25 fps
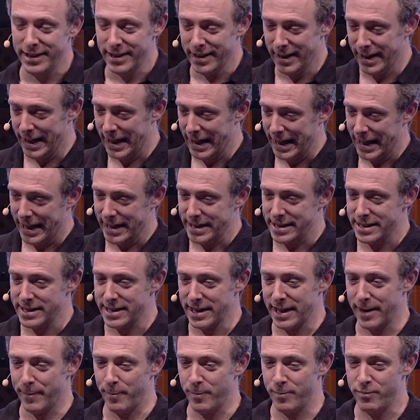And
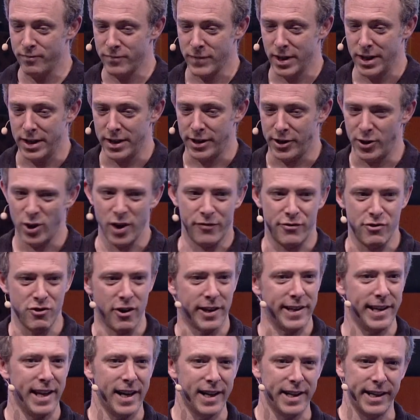um, you know, if you're
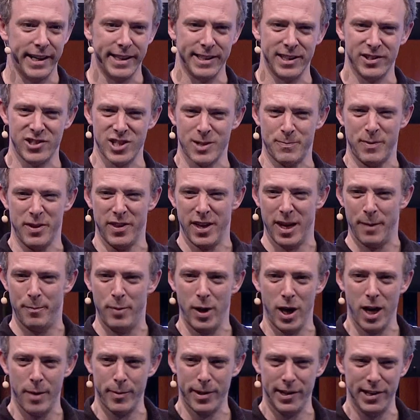unlucky, it'll just be there
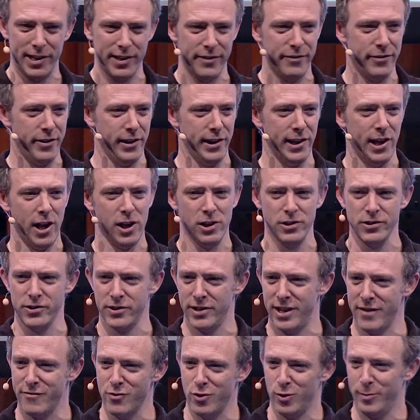permanently for the lulls, and
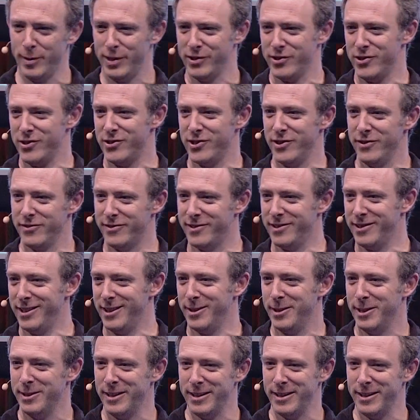everyone will be able to sort of you know,